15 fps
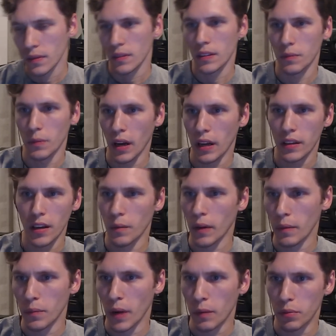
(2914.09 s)
My you know my
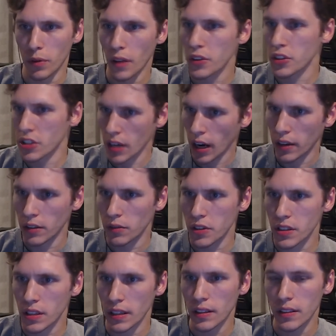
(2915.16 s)
my brother's starting to
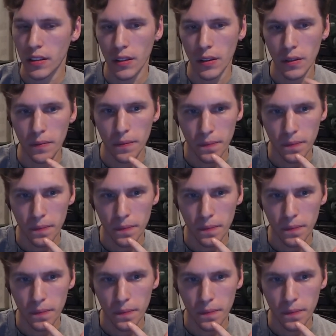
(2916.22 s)
recede too.